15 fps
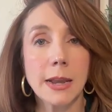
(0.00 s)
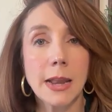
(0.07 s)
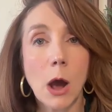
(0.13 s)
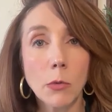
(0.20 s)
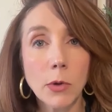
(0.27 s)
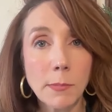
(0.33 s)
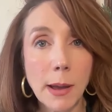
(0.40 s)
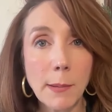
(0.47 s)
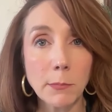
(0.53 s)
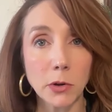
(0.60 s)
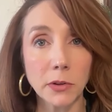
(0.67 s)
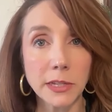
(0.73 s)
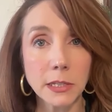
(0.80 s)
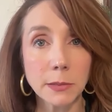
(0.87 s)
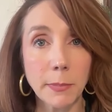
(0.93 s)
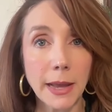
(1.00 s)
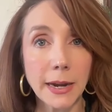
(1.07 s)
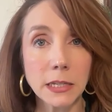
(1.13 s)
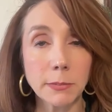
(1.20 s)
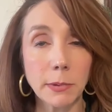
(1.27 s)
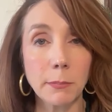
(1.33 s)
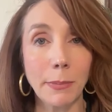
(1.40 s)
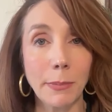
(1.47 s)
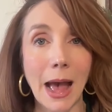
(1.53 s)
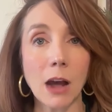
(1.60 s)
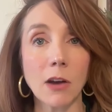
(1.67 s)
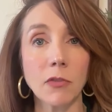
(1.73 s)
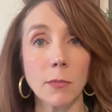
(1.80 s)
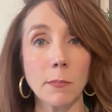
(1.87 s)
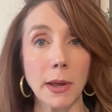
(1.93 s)
Now, remember, this man has been
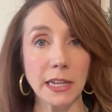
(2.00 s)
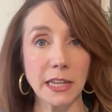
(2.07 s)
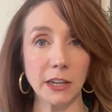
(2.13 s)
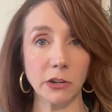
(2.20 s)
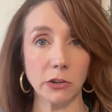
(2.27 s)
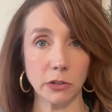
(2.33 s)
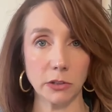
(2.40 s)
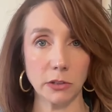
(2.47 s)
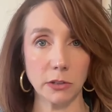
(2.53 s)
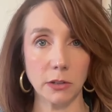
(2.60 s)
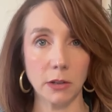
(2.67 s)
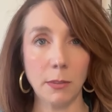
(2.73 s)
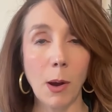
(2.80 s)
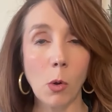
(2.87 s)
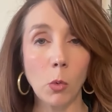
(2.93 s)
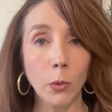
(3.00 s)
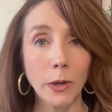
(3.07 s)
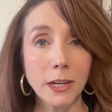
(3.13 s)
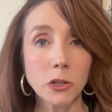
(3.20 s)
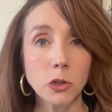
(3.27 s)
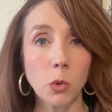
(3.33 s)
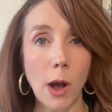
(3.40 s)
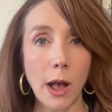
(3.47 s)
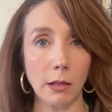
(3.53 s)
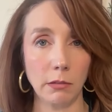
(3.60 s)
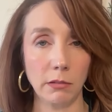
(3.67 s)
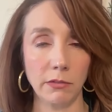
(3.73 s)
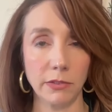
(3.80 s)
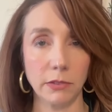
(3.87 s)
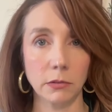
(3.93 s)
back for many years. About week
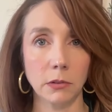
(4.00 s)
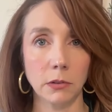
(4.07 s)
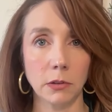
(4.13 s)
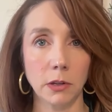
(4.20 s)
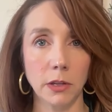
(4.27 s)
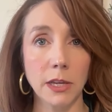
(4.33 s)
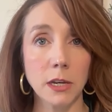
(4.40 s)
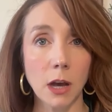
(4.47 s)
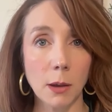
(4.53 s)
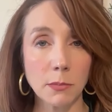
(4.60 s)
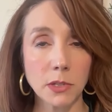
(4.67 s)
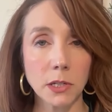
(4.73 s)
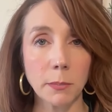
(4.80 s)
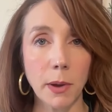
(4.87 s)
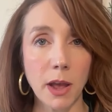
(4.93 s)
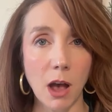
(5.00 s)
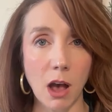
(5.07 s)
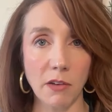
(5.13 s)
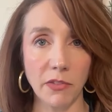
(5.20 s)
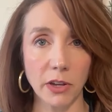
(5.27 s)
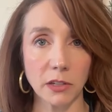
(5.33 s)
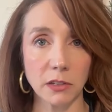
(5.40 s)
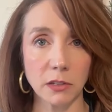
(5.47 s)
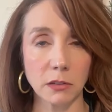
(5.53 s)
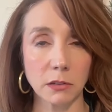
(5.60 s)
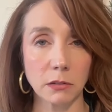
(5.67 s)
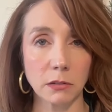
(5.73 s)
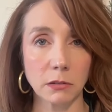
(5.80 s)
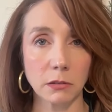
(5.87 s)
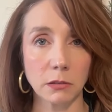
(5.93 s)
12, he comes into my office
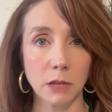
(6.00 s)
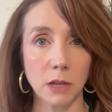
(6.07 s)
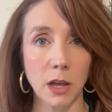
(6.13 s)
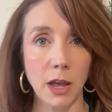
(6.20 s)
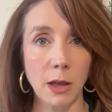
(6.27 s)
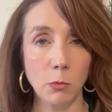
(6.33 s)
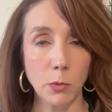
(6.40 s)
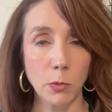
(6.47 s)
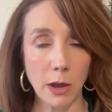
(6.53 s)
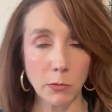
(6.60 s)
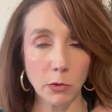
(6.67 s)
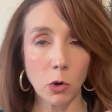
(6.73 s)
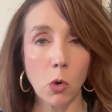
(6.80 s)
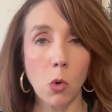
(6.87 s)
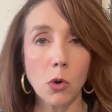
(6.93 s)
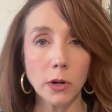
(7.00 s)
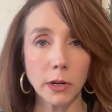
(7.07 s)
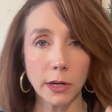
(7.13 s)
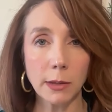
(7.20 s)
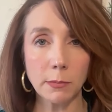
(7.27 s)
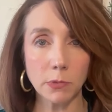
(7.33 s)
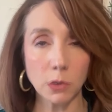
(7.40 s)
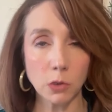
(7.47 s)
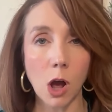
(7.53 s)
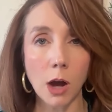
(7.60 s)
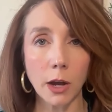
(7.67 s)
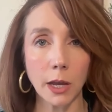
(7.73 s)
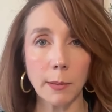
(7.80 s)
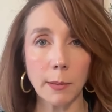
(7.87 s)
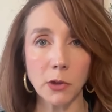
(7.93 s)
and we had recorded him
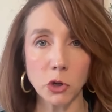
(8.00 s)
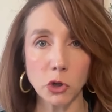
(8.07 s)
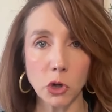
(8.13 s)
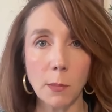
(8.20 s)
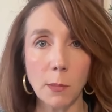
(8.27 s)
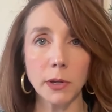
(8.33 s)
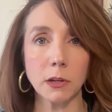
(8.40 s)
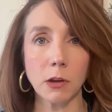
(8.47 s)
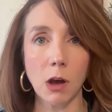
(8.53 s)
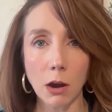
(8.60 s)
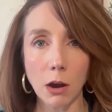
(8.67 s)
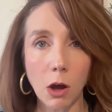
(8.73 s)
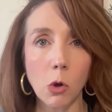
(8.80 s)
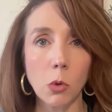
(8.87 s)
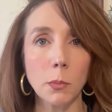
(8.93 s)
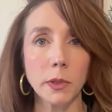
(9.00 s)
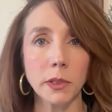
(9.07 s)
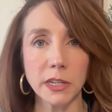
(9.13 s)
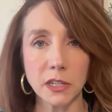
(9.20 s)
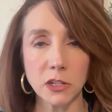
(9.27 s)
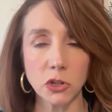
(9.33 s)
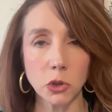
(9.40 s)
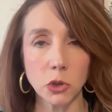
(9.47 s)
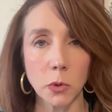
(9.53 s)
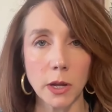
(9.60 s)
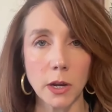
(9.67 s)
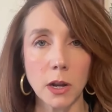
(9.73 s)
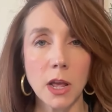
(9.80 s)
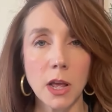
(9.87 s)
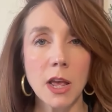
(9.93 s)
talking about the trauma. He'd gone home and listened to
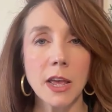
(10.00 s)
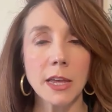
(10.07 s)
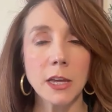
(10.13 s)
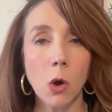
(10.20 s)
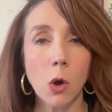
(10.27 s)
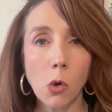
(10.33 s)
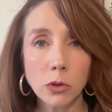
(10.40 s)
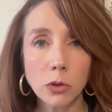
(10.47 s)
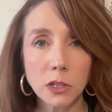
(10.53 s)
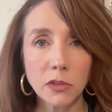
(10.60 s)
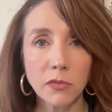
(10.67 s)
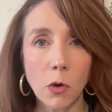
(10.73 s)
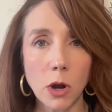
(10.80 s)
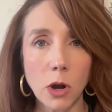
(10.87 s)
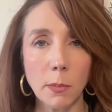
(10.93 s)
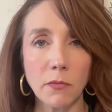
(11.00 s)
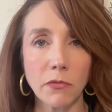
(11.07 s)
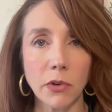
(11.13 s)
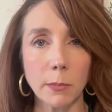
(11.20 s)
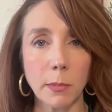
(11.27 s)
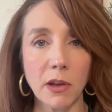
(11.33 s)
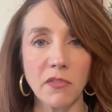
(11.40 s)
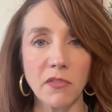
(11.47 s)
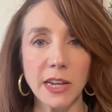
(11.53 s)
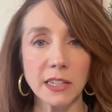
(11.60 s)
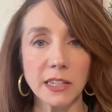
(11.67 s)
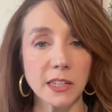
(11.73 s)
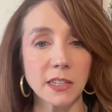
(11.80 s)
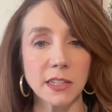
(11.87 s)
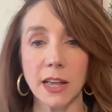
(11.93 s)
it. He holds his phone up in front of my
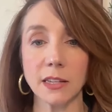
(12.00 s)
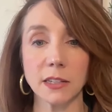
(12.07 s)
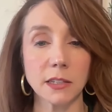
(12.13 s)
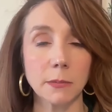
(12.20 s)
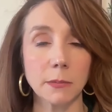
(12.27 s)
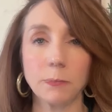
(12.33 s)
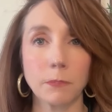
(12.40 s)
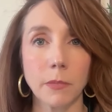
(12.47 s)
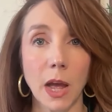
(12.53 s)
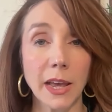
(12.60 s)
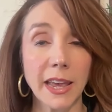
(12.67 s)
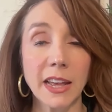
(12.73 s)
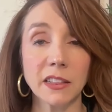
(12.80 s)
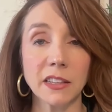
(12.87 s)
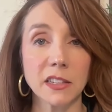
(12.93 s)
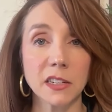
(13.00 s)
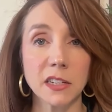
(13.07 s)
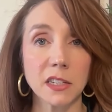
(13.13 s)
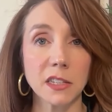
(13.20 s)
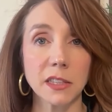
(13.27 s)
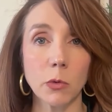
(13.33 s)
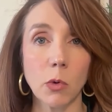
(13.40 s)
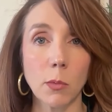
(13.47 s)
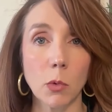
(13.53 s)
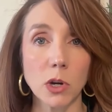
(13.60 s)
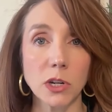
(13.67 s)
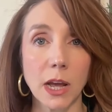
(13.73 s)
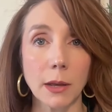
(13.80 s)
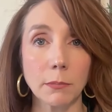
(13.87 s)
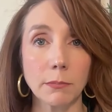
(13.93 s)
face and says, I can't listen to this thing one more
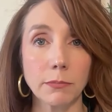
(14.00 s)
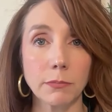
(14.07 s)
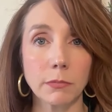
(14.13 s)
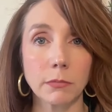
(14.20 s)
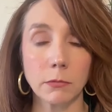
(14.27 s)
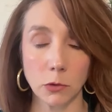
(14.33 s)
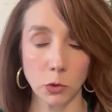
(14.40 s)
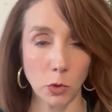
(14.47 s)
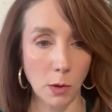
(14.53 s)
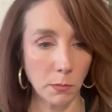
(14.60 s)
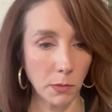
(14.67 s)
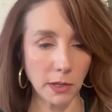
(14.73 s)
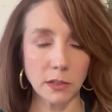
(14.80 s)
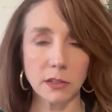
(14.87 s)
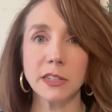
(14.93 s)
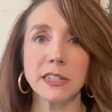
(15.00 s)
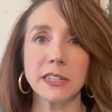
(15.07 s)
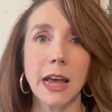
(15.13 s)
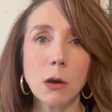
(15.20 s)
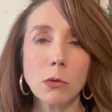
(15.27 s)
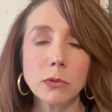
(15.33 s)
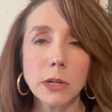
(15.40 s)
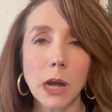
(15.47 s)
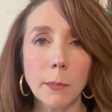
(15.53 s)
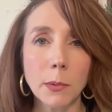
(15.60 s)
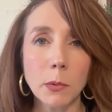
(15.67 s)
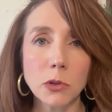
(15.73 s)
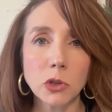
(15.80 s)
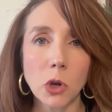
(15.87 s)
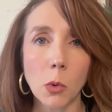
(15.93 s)
time. So I'm like, sit down, tell me
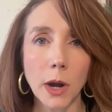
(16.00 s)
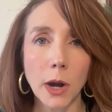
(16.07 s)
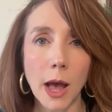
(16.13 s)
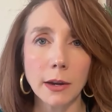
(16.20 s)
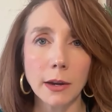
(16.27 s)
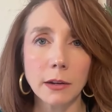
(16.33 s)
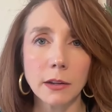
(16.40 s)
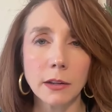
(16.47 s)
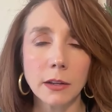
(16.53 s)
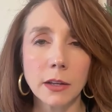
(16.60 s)
what's going on.